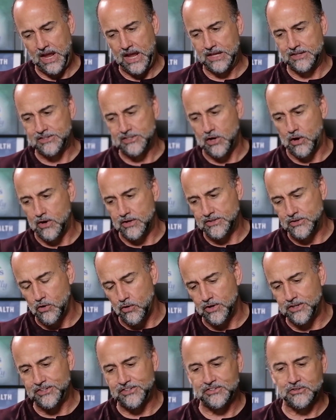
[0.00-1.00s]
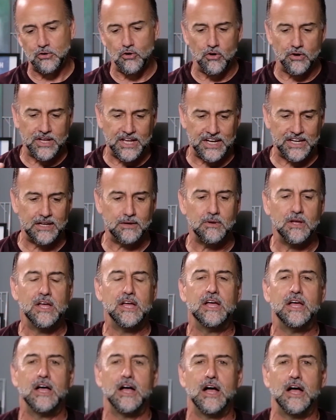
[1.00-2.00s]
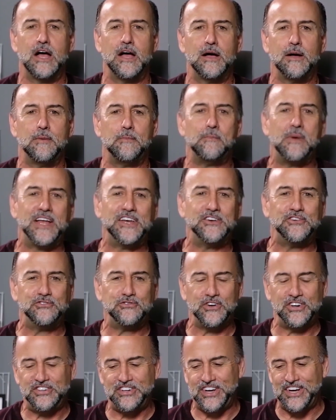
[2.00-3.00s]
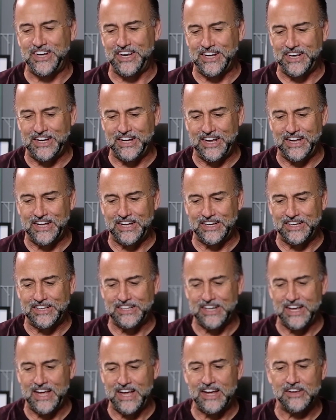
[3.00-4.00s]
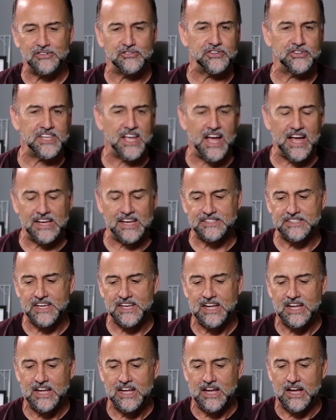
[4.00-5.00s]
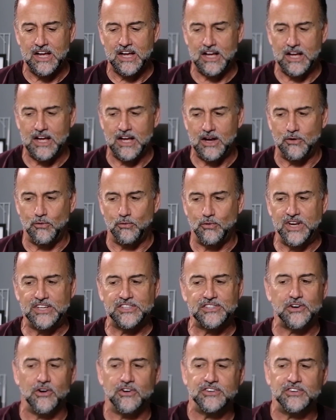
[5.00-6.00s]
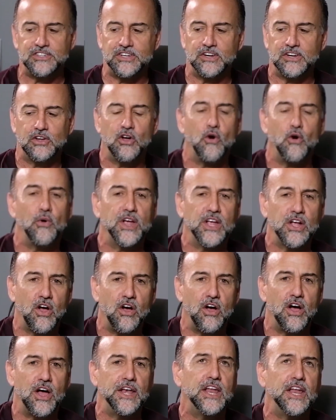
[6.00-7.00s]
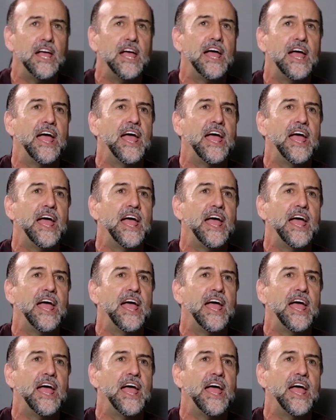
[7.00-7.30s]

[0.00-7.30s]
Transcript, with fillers: And so I was going to school, getting uh, my nutrition and, and uh, exercise uh, research going on.